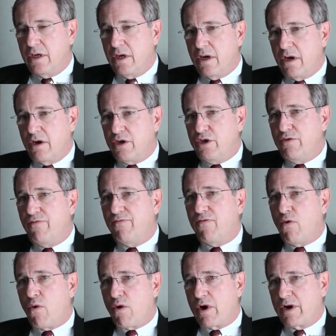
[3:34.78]

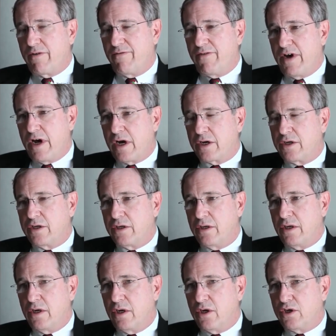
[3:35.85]
euphoric effect.
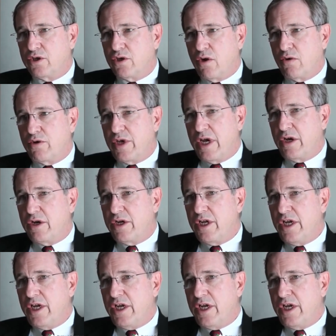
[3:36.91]
So they could